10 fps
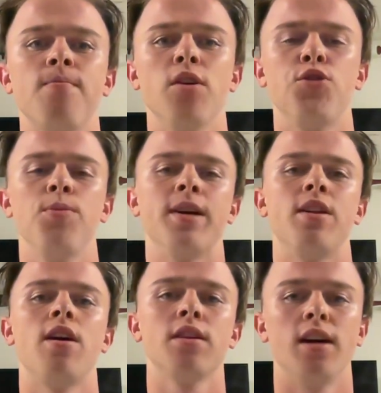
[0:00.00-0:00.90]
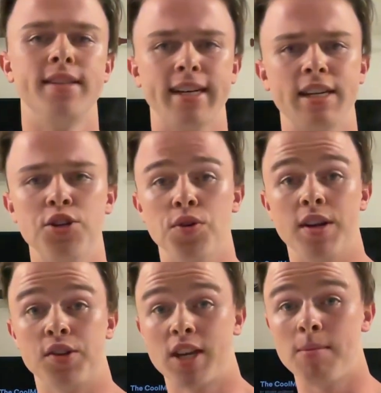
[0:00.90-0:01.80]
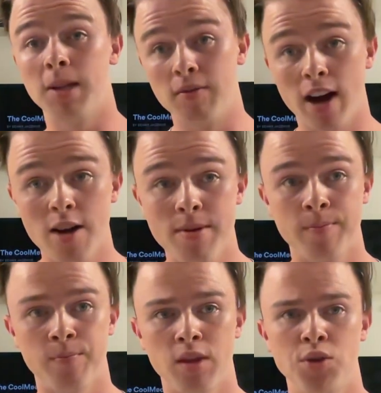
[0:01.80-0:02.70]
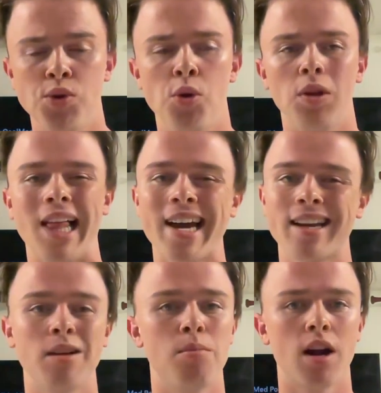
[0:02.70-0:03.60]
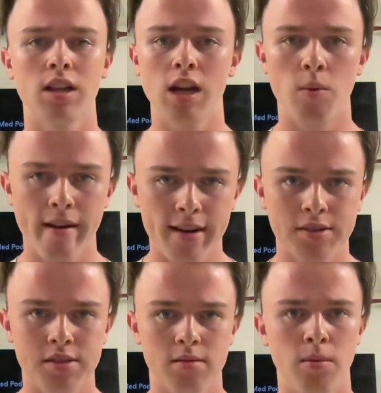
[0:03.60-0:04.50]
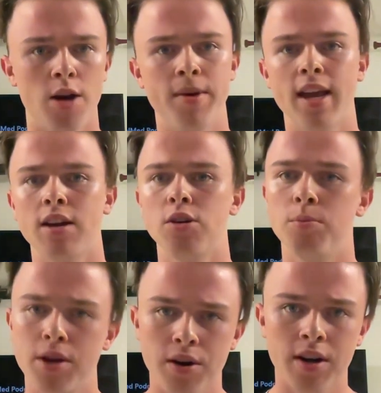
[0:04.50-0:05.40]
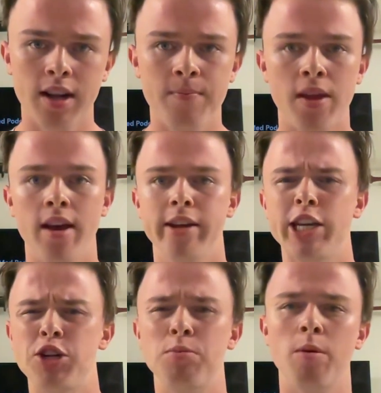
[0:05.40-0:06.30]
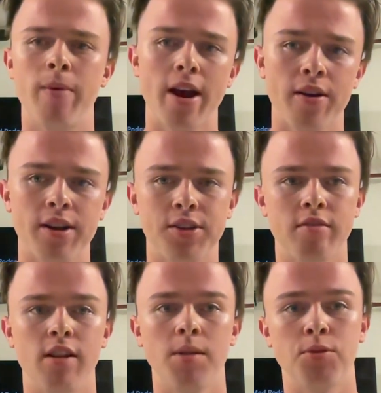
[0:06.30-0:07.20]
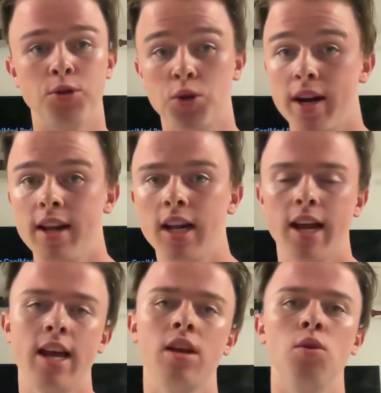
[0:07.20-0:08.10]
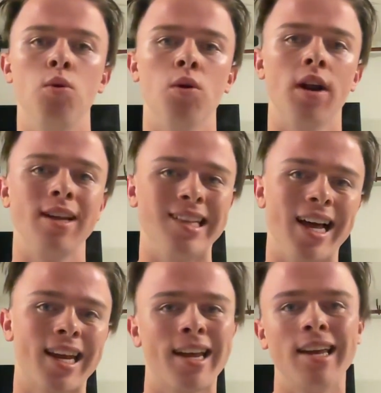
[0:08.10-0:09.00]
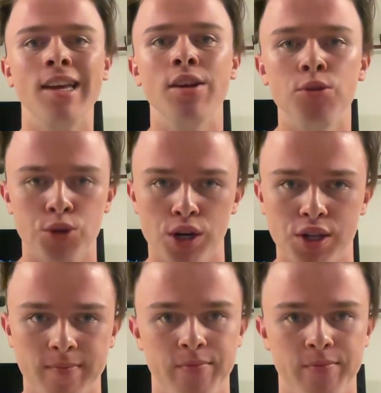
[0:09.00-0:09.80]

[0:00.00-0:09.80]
assuming a non-contact injury in a stable environment, is due to a lacking in bodily awareness, biomechanical purity, tissue preparedness developed through training, and or a lacking in nutrition.